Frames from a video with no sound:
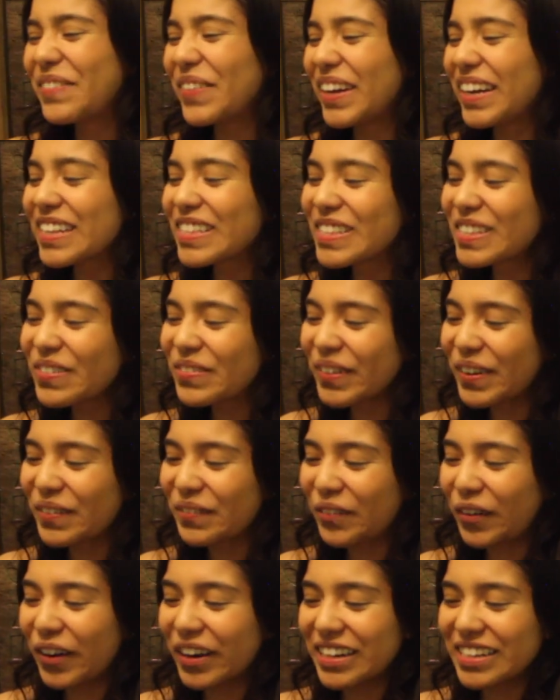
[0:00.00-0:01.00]
But it's super
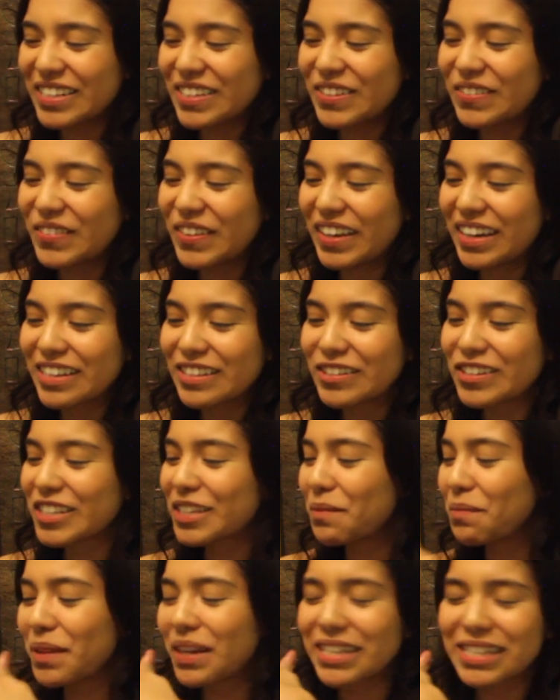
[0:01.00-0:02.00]
important too because there's
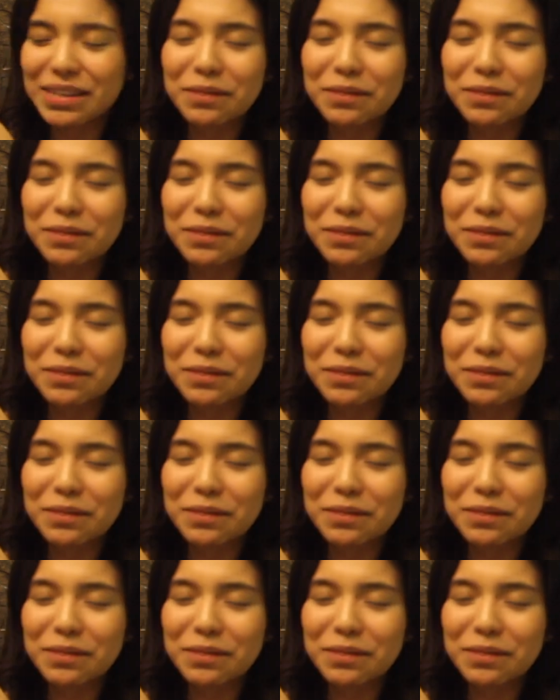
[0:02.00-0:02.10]
something